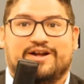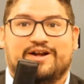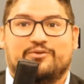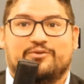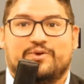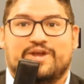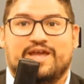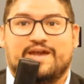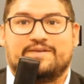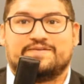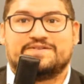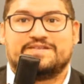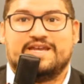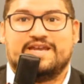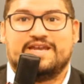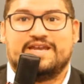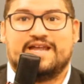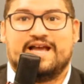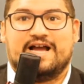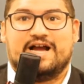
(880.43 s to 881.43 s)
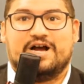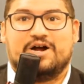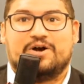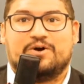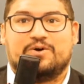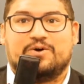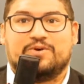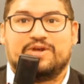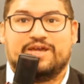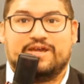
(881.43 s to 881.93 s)
We have seen
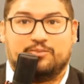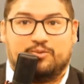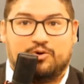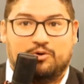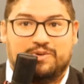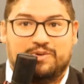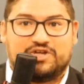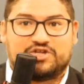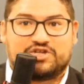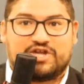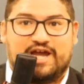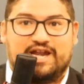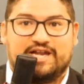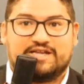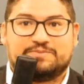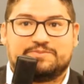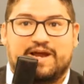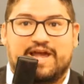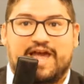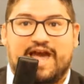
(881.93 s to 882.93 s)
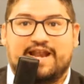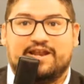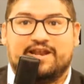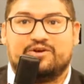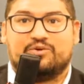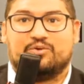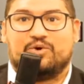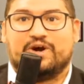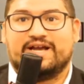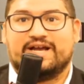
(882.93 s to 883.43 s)
how he will be challenged by
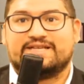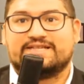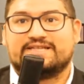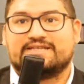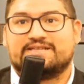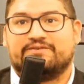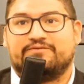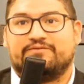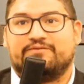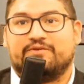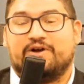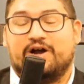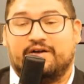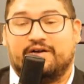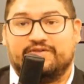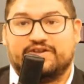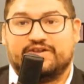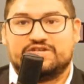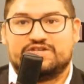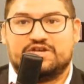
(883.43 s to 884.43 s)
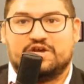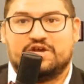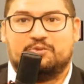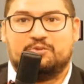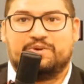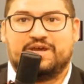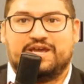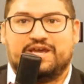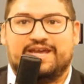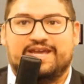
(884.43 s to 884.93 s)
Alan West of the
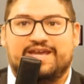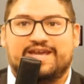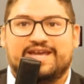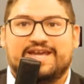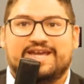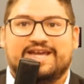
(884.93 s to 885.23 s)
GOP.